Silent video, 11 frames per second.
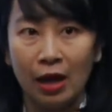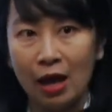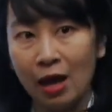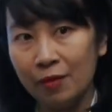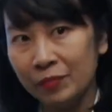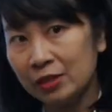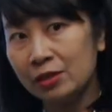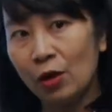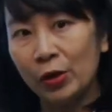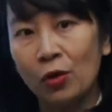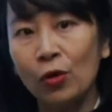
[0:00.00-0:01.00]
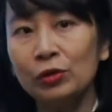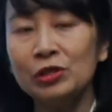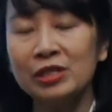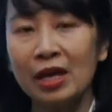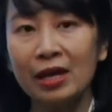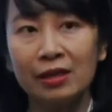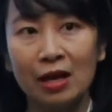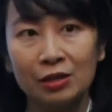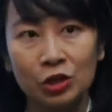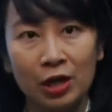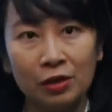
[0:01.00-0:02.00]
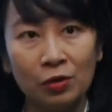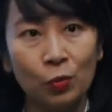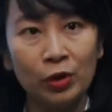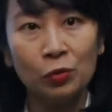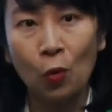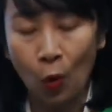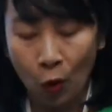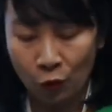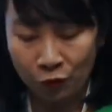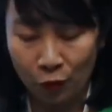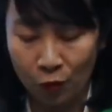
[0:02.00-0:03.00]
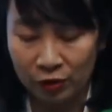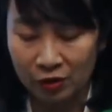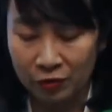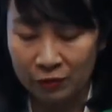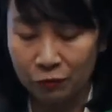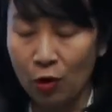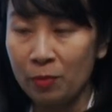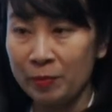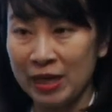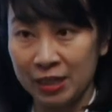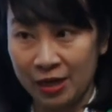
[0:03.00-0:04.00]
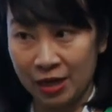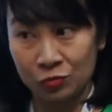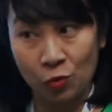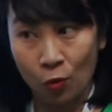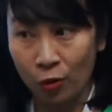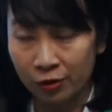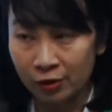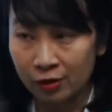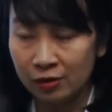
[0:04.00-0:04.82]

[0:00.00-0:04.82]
Um, it's going on to say that China will call for the reform of international order,